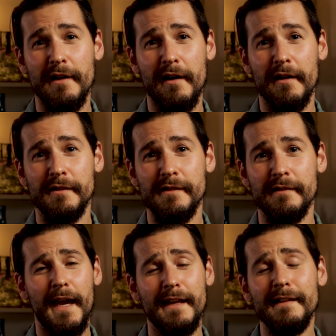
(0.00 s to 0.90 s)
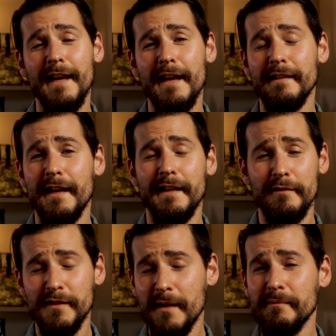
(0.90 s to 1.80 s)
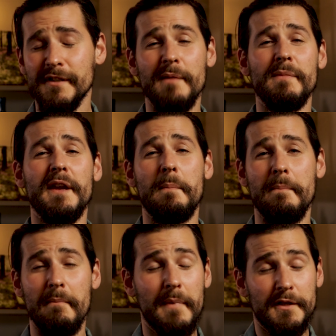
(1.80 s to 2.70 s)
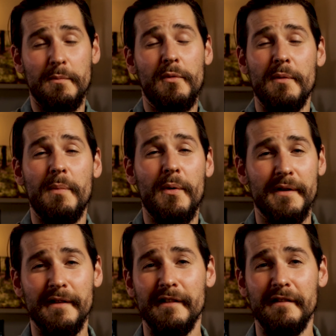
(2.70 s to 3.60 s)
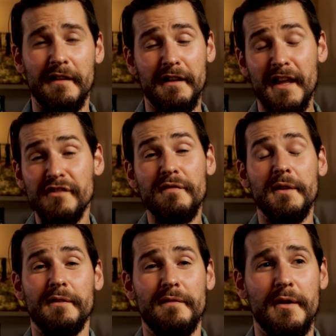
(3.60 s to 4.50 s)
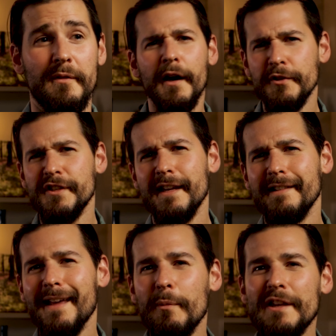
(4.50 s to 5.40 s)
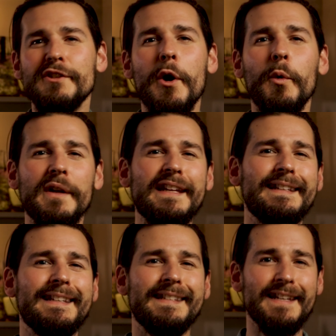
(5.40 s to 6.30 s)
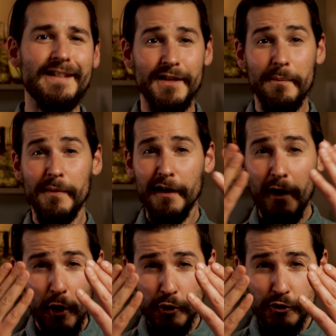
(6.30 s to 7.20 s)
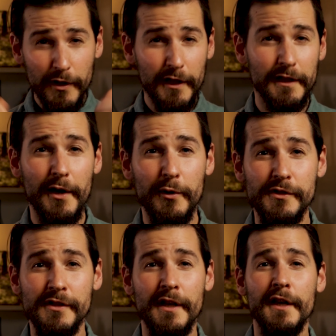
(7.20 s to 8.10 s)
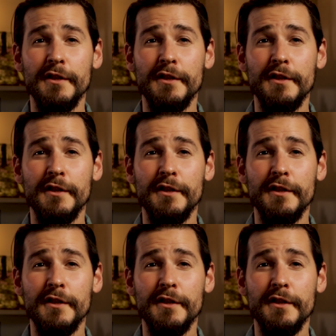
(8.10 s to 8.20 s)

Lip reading: yards. And in the end, that gives them something much more important, and that's field of view. Understanding that we don't need to see something ultra close